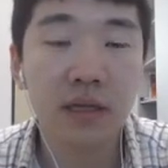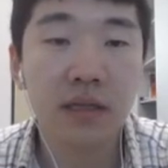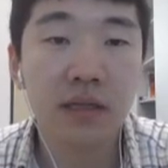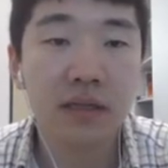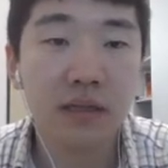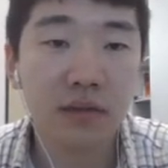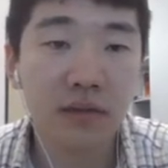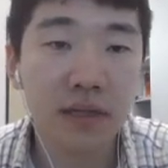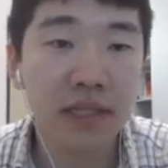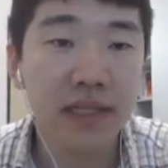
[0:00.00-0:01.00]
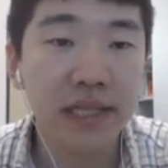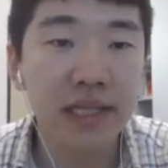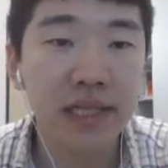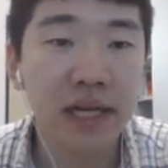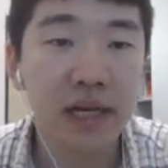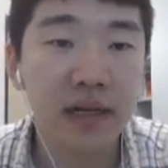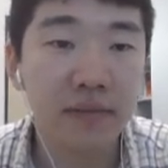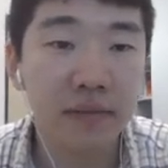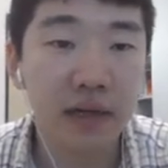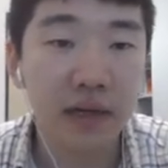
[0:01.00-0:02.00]
So in detail,
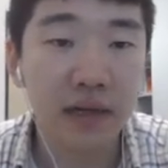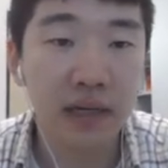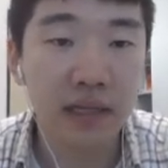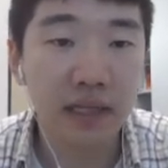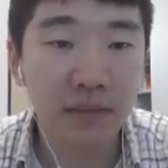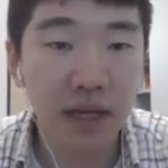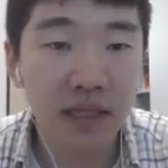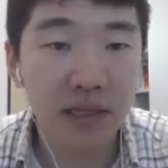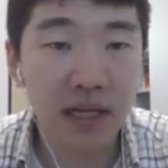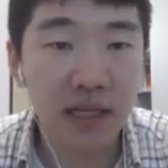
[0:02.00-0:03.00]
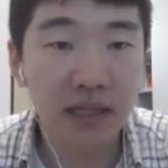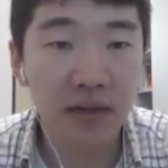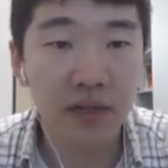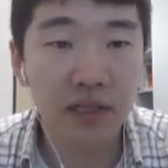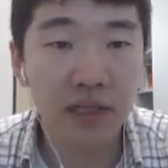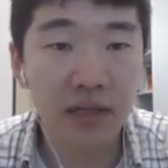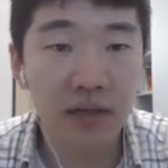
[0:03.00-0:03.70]
let's imagine that there is